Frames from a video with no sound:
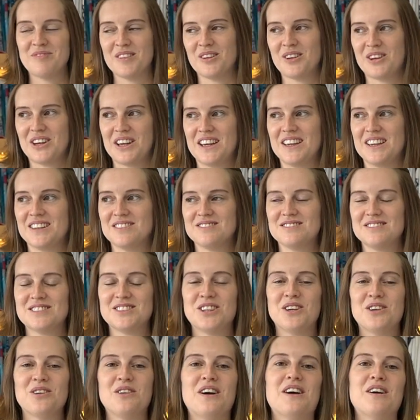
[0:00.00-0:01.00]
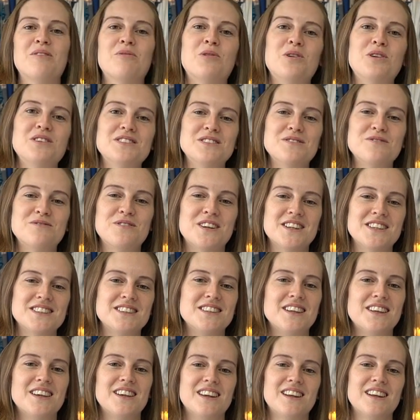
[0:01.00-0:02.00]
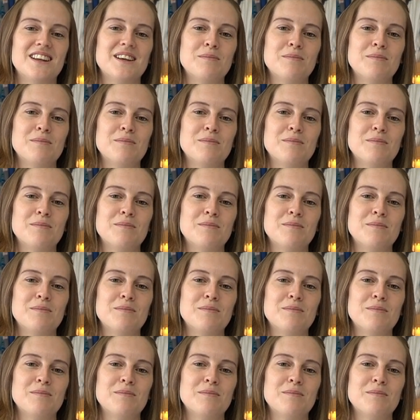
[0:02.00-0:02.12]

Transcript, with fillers: Okay, so I was at first thinking